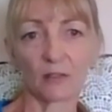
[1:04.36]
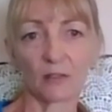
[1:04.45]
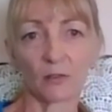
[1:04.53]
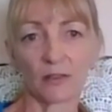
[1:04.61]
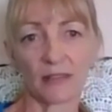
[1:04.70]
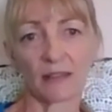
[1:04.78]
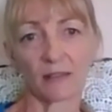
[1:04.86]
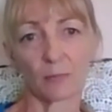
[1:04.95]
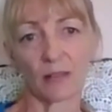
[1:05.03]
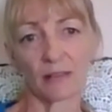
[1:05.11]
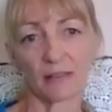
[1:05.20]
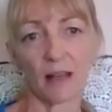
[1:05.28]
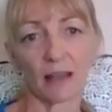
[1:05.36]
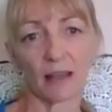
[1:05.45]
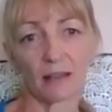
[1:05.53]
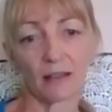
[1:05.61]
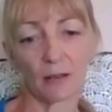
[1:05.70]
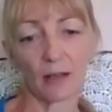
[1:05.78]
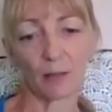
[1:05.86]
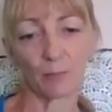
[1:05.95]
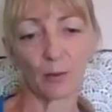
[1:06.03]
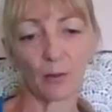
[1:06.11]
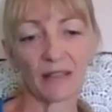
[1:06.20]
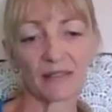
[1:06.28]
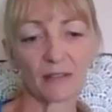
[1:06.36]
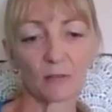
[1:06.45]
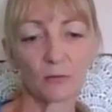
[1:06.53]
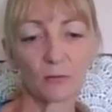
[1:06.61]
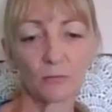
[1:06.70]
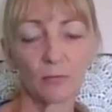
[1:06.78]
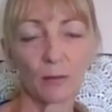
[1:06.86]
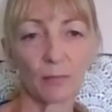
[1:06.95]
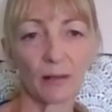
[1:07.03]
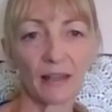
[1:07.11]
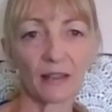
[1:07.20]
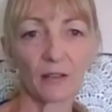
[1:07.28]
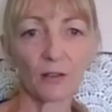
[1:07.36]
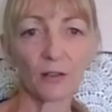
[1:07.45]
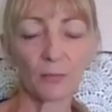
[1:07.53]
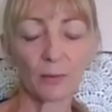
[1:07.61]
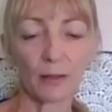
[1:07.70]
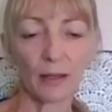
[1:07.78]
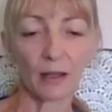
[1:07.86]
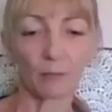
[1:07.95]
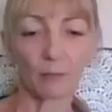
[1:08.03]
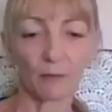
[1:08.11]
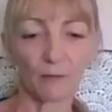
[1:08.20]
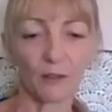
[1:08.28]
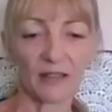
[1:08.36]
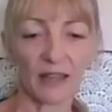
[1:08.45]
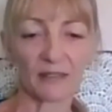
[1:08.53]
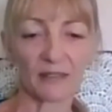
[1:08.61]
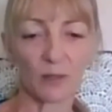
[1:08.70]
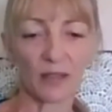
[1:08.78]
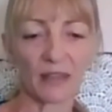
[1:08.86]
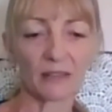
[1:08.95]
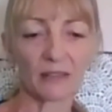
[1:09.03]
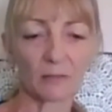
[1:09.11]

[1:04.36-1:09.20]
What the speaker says: Dorcas House runs like a preschool playgroup a few days a week